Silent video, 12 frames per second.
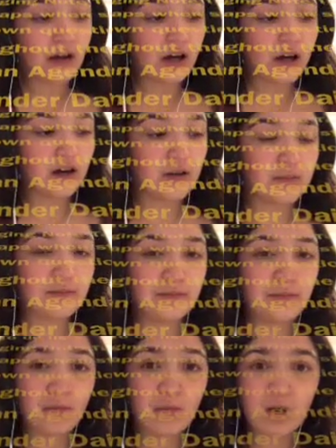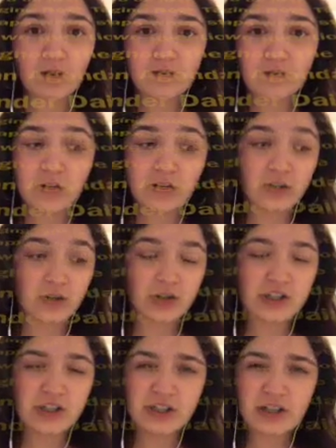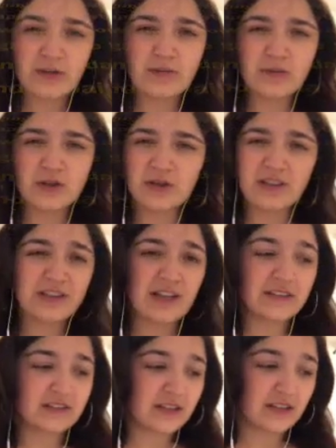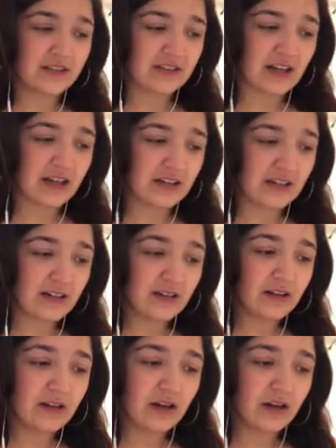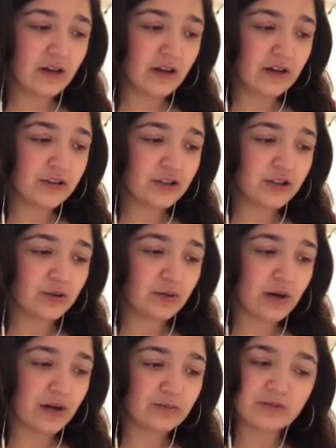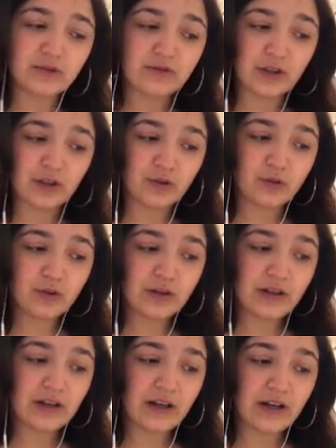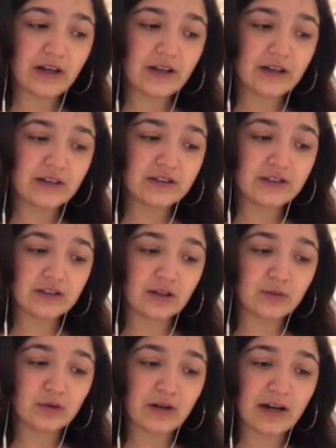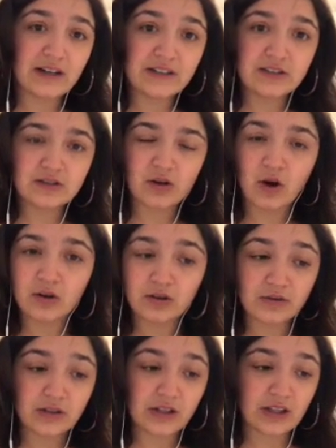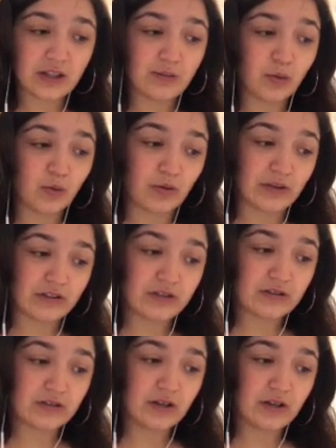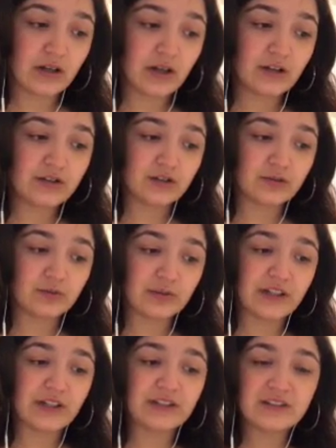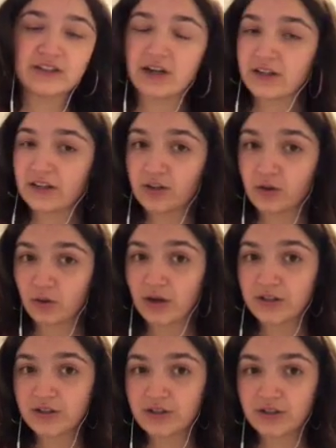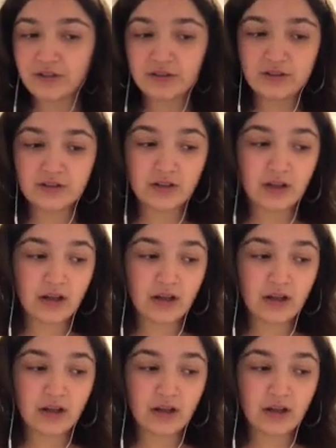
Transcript: for encouraging them during test anxiety to review and summarize all of the key points, to read and study the questions,